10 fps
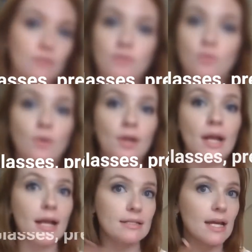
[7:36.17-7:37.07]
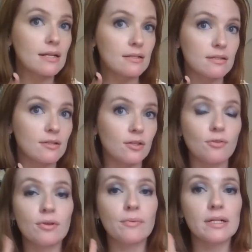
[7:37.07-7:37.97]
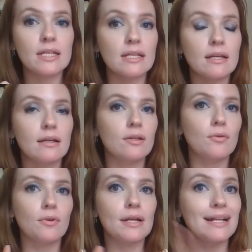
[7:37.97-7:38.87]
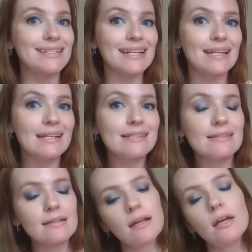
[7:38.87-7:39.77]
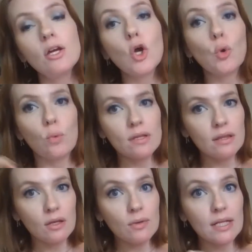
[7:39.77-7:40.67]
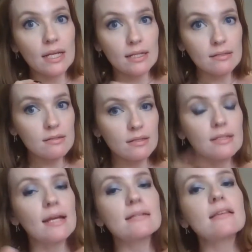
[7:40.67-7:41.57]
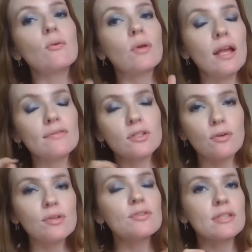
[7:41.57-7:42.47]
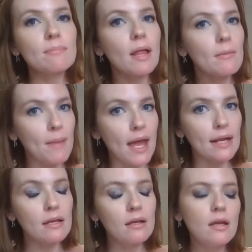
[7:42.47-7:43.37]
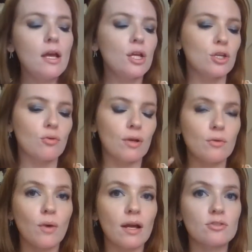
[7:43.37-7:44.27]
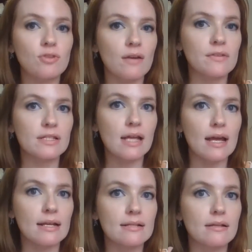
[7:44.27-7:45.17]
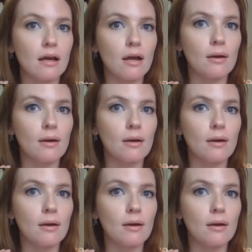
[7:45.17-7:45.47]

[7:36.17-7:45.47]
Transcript: if you wear contacts, you're going to want to take your contact case with liquid in it. Yes, that will have to go in your Ziploc bag. You're going to want a travel size